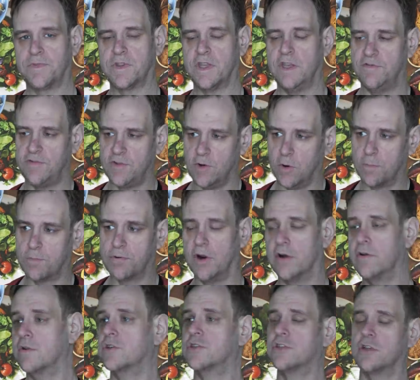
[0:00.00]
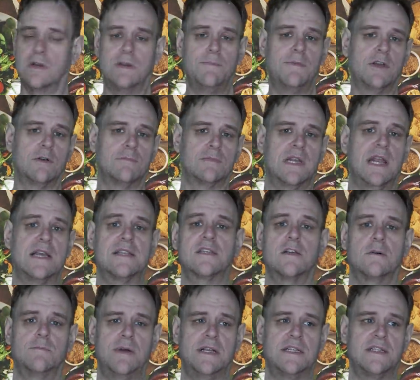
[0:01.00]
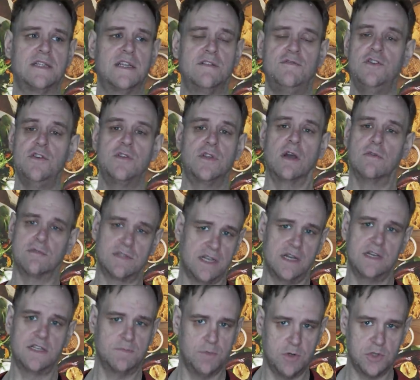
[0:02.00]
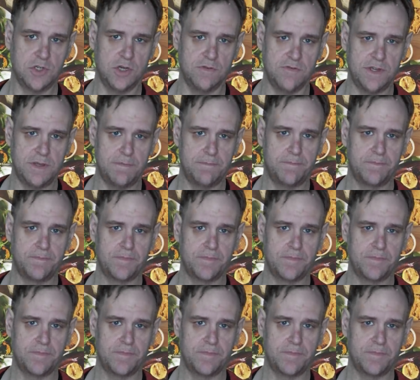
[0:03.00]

If your product suddenly becomes less competitive, you don't sell as much of it.